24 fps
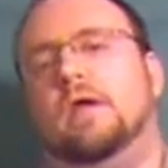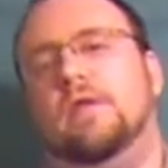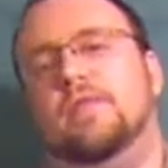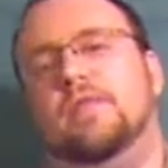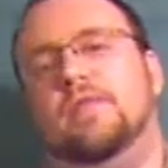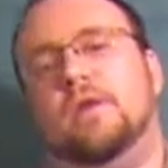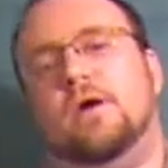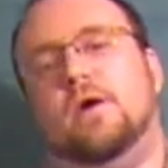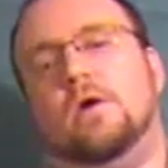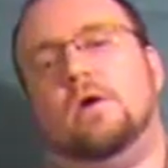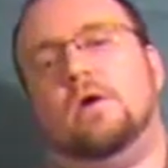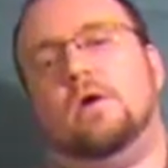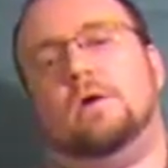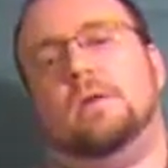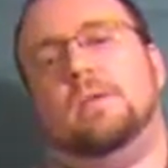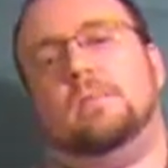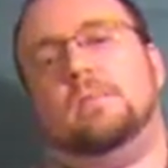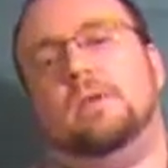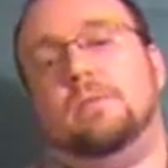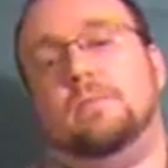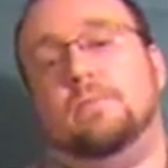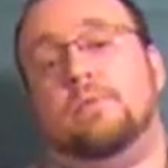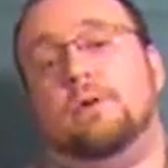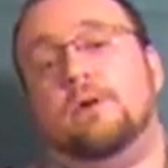They are going to
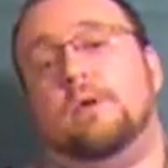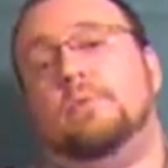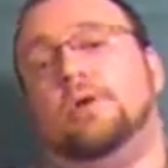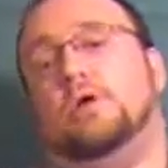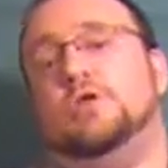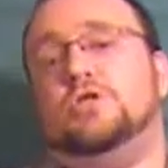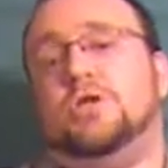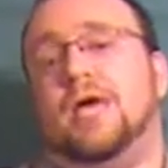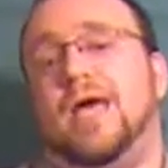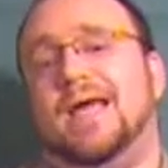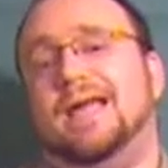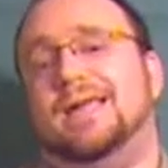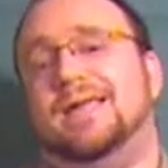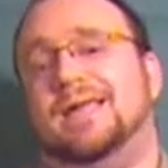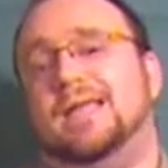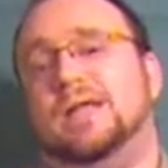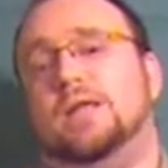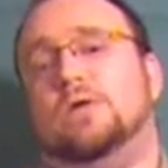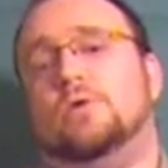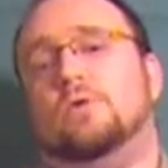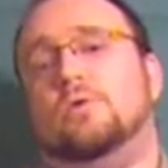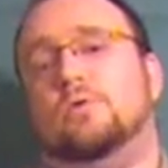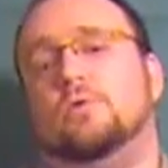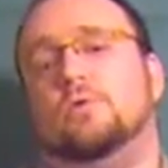be pretty much
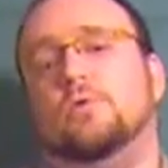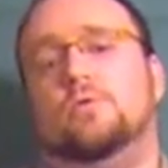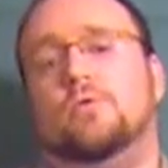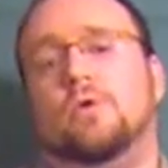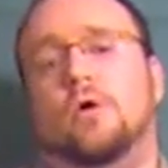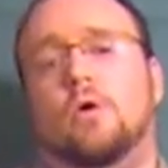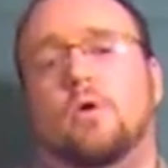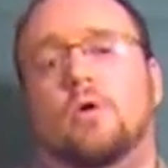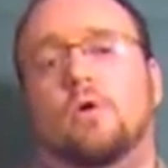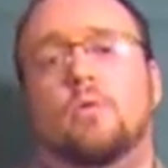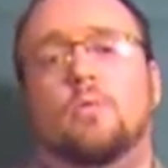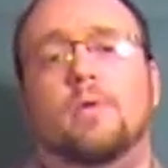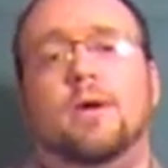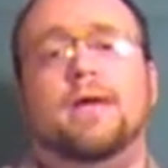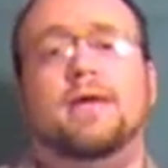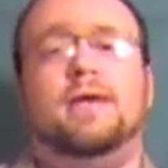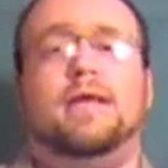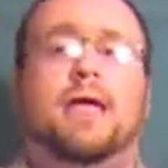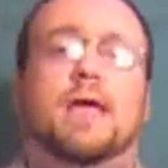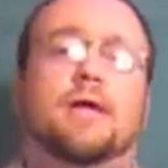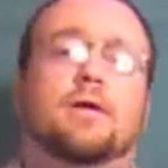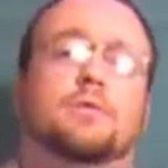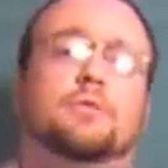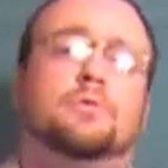identical the whole way
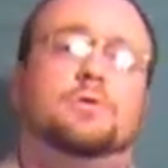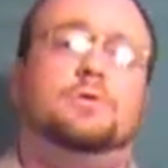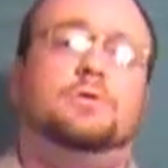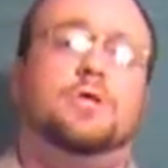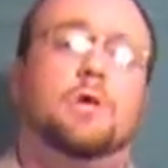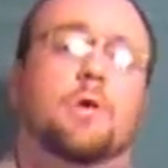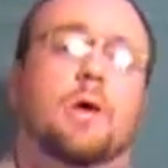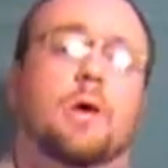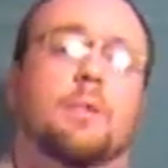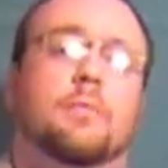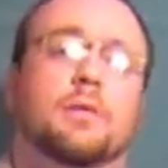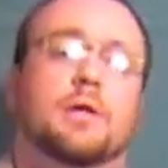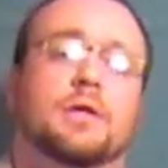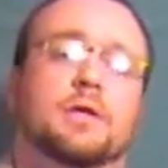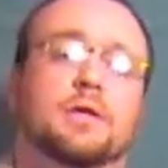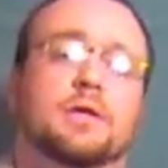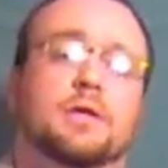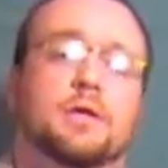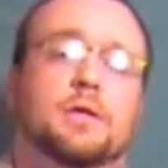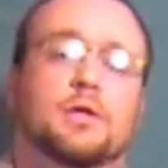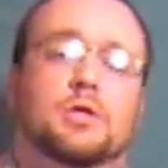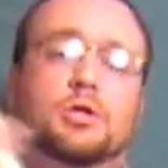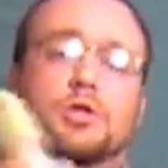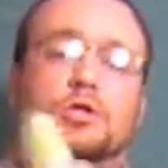down, so I'm going to
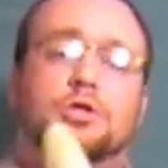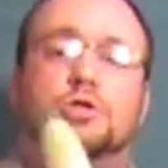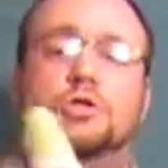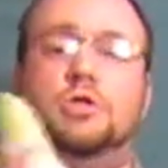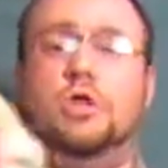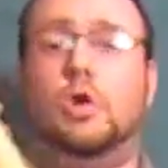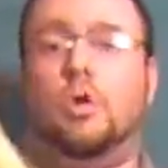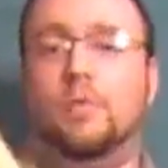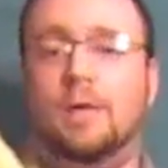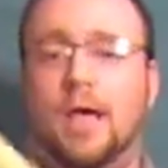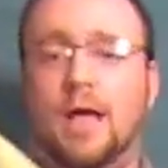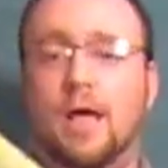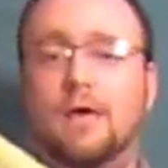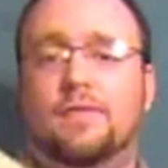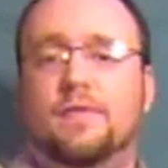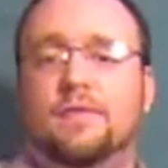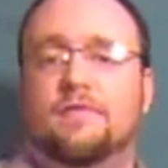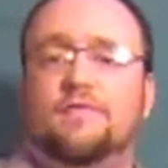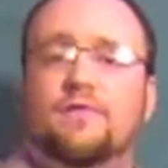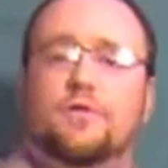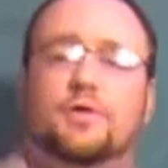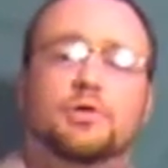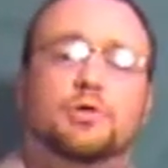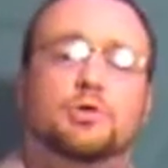slow down the
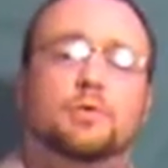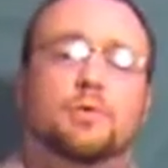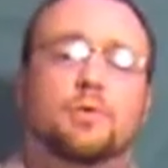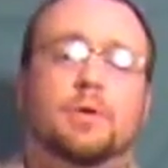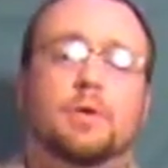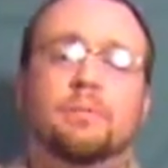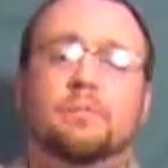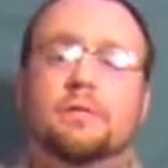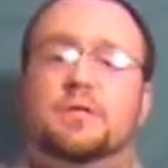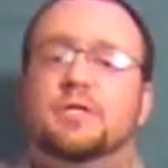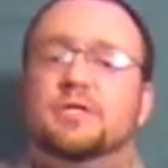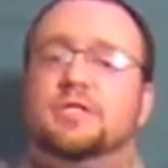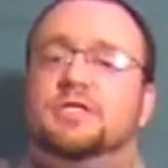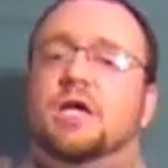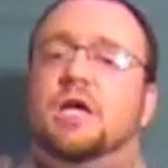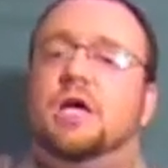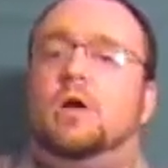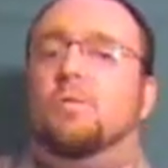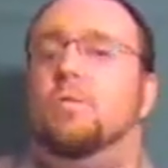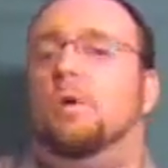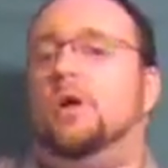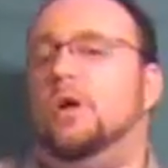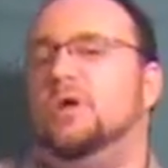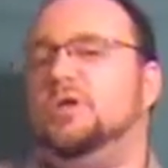first one, but the
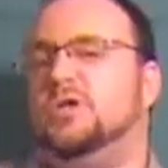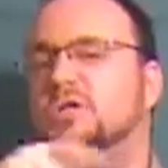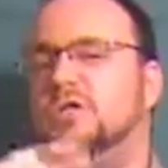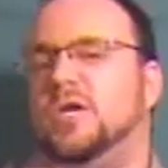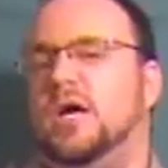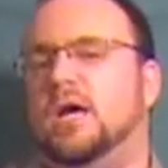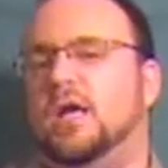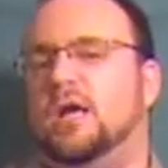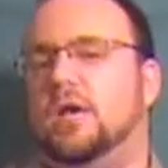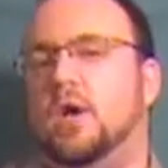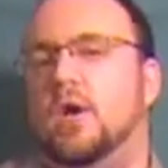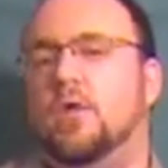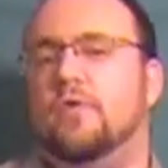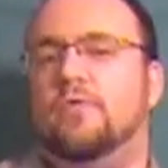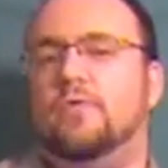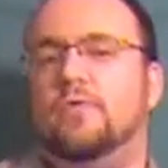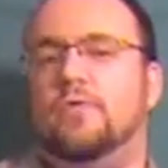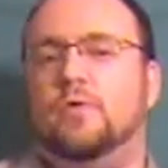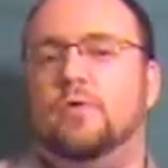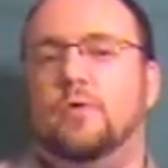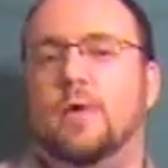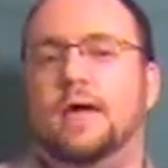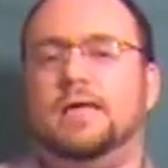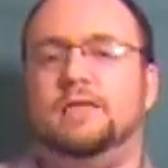second one I'll just kind of go
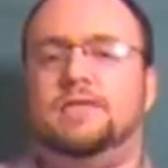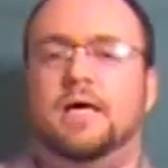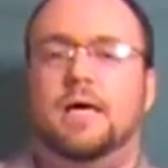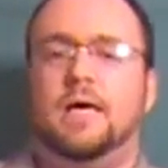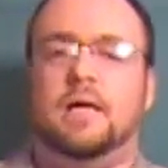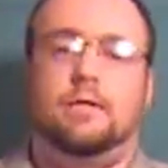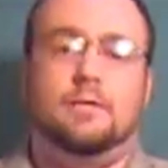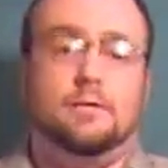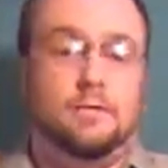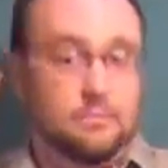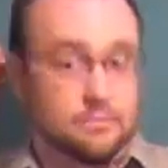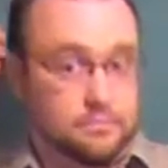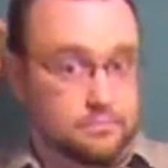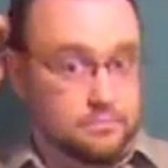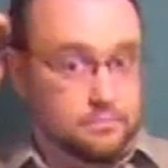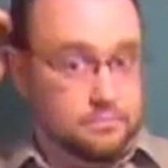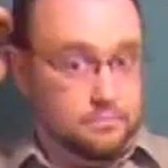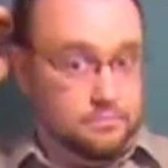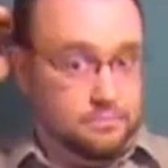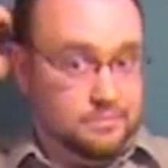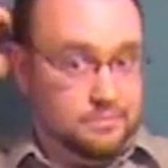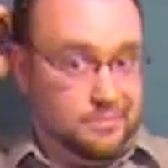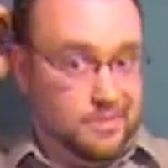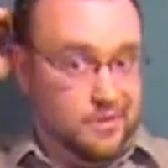through as I,
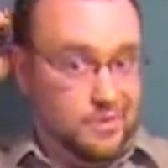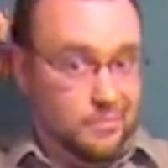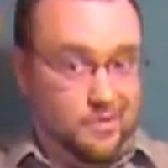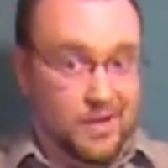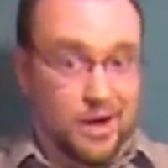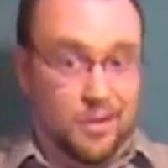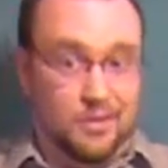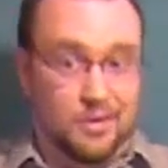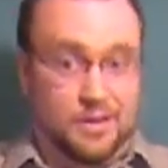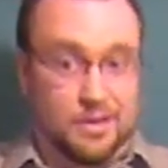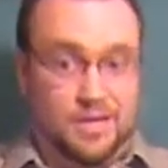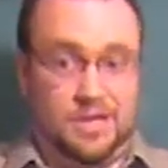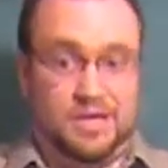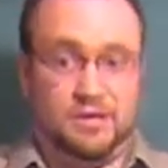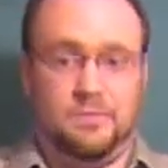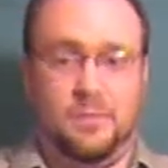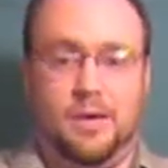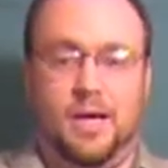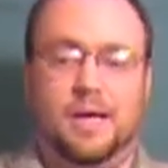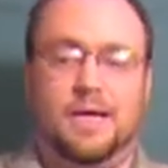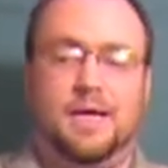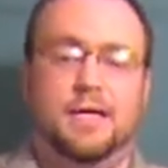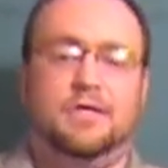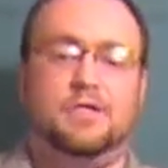without really
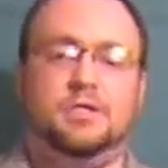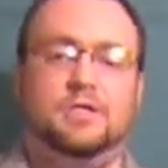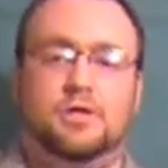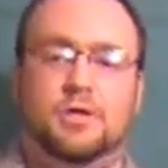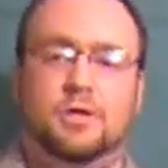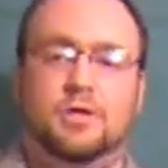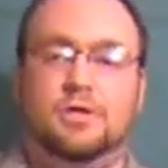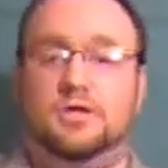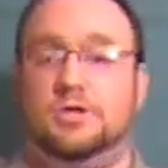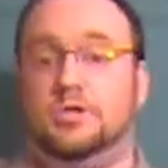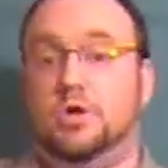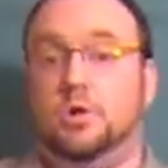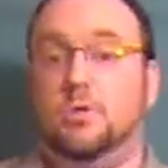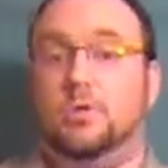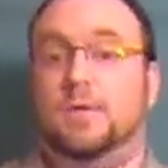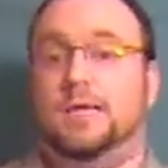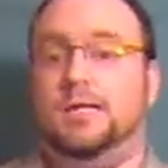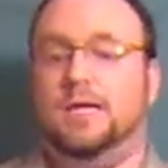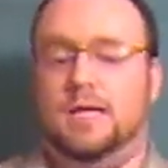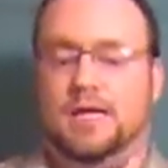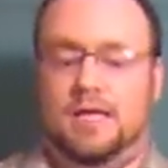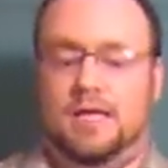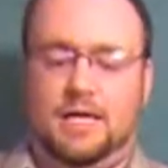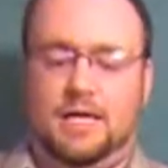explaining it, so because you don't really
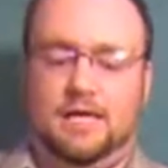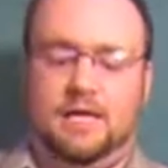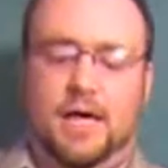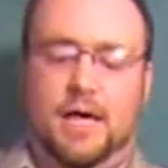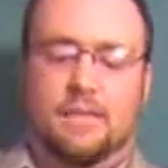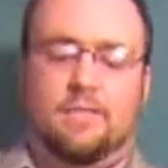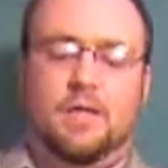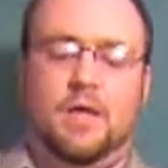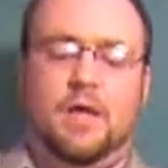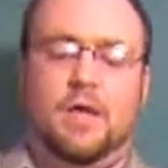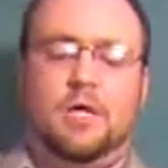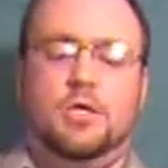need that.